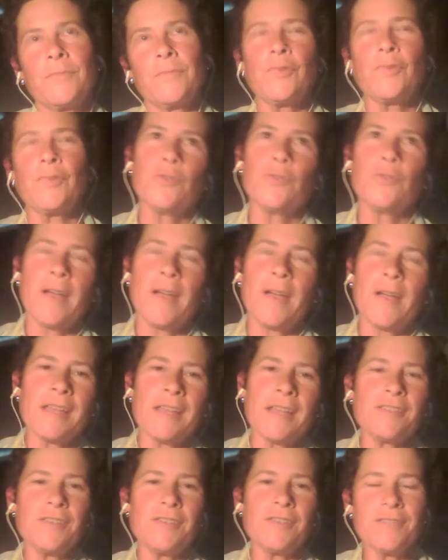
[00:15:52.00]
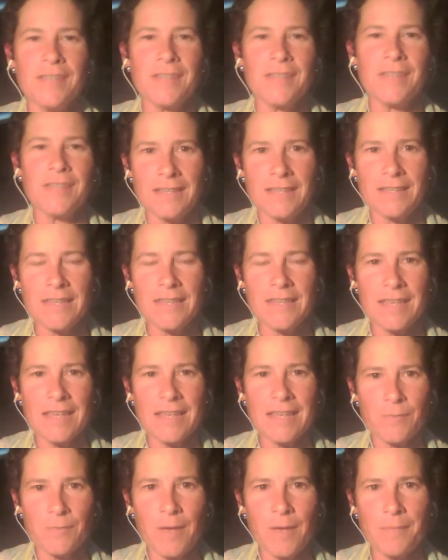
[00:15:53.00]
Two, I guess, using
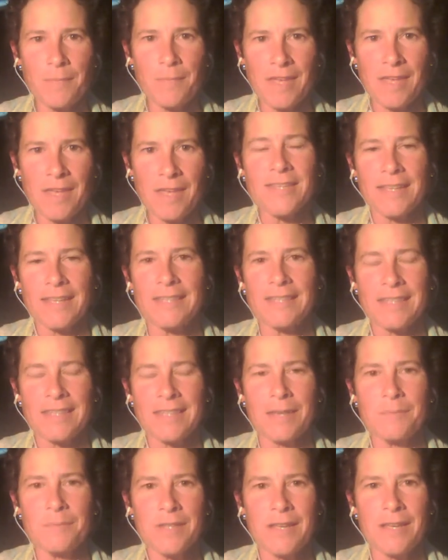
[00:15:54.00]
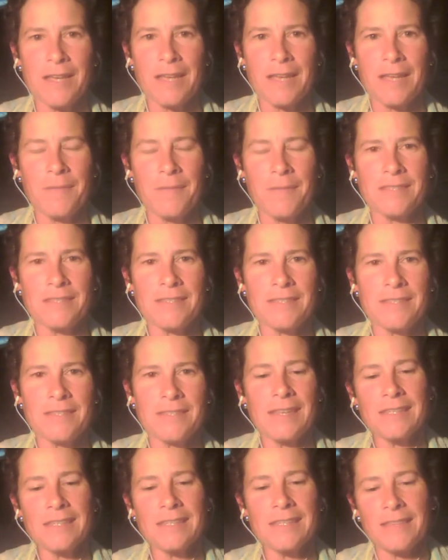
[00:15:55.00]
as web pages at the same time.
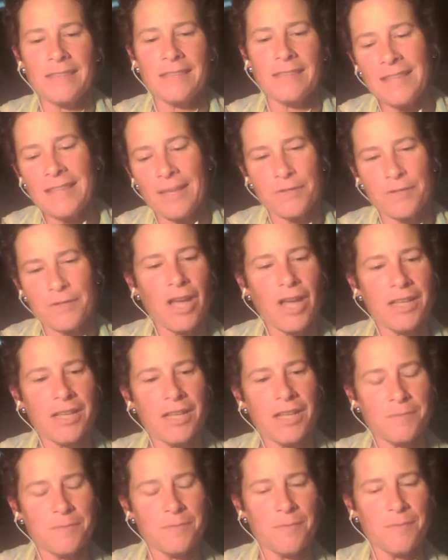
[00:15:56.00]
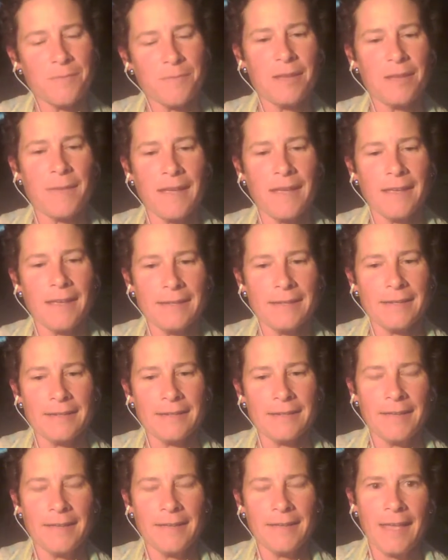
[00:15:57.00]
It's a thing that was taught to me by
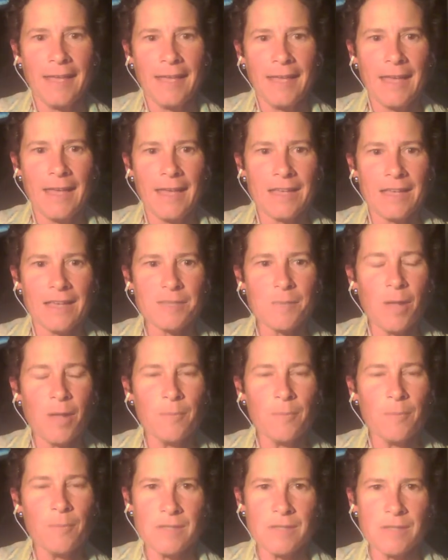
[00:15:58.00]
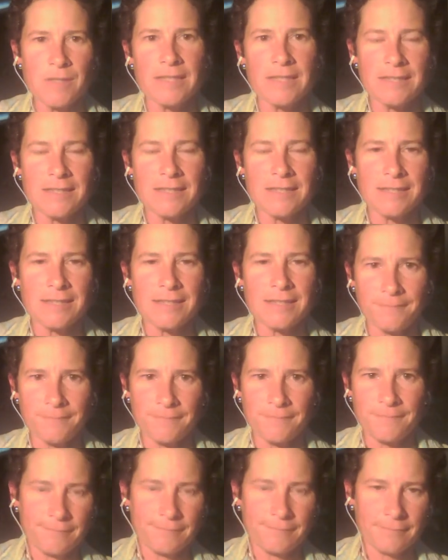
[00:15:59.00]
a small business
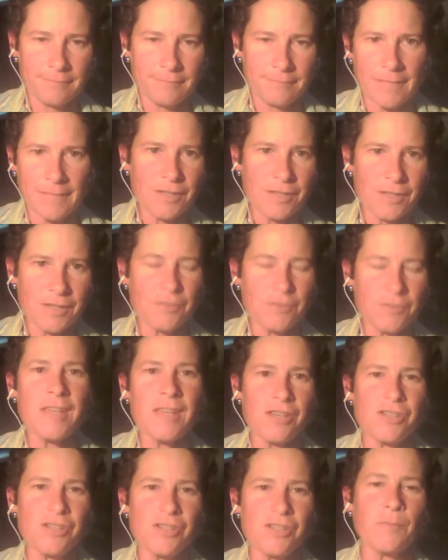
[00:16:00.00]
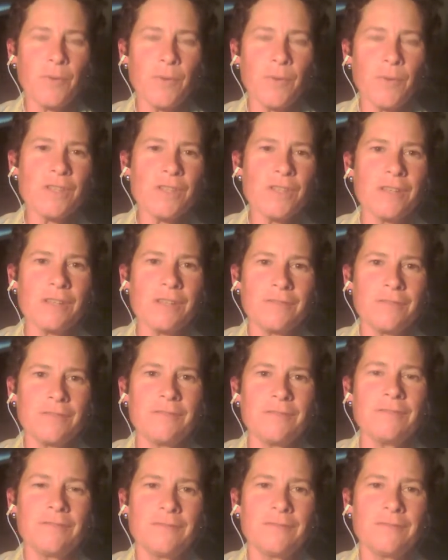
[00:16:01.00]
association person